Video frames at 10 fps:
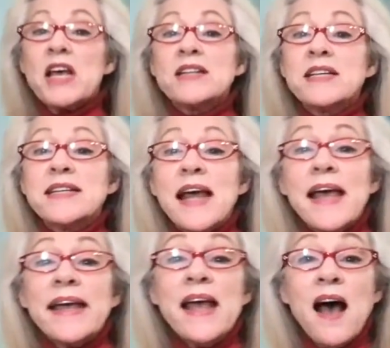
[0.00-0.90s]

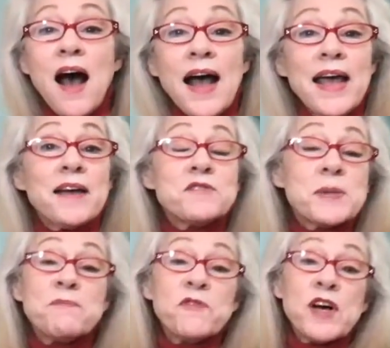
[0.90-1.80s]
Today, I have
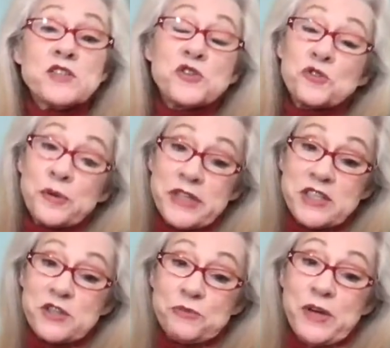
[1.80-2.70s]
some fun stories
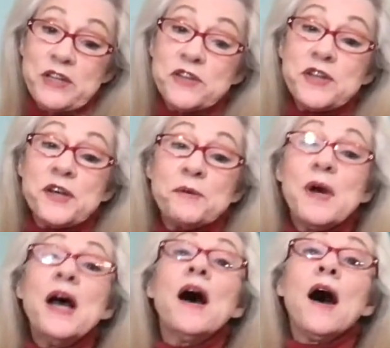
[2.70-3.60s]
to read to you
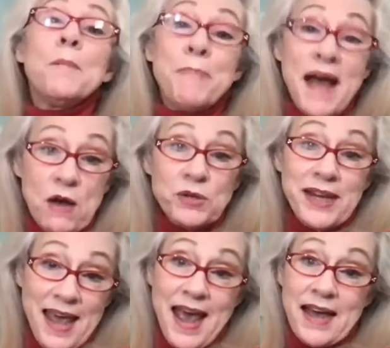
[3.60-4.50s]
about
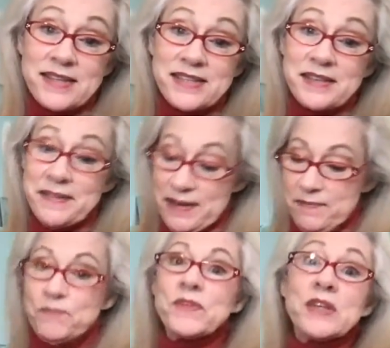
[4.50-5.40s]
cats,
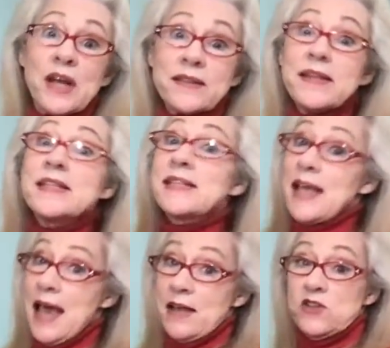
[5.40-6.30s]
not this
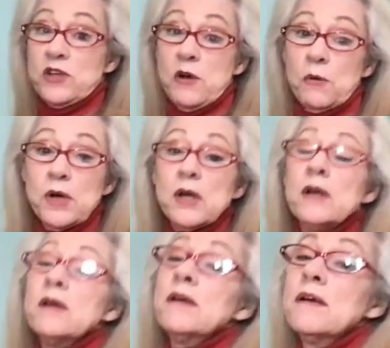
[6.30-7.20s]
cat. So
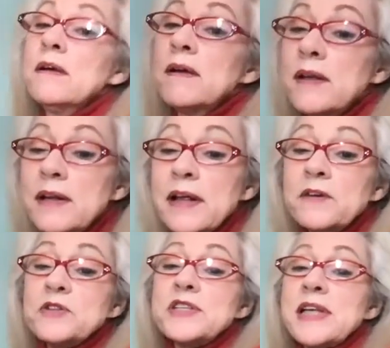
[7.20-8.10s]
let her
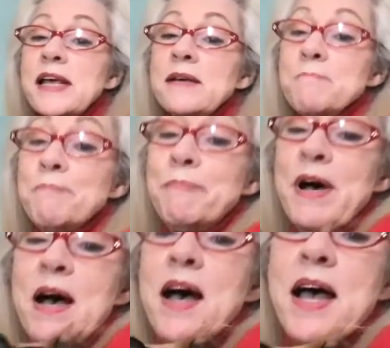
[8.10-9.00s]
say
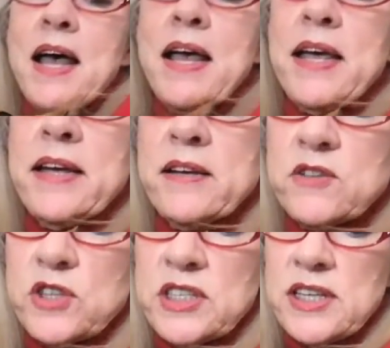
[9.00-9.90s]
goodbye.
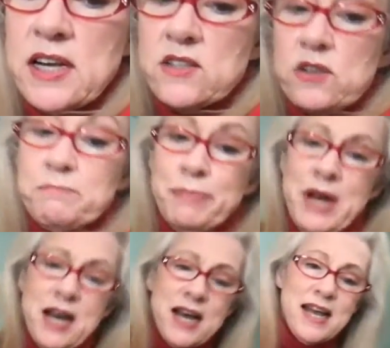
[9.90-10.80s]
She says
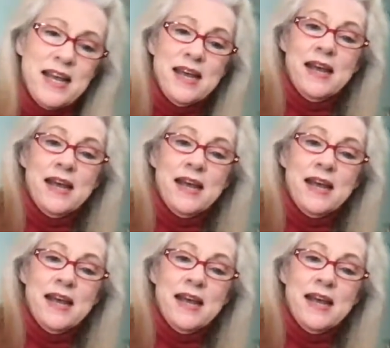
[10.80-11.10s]
goodbye.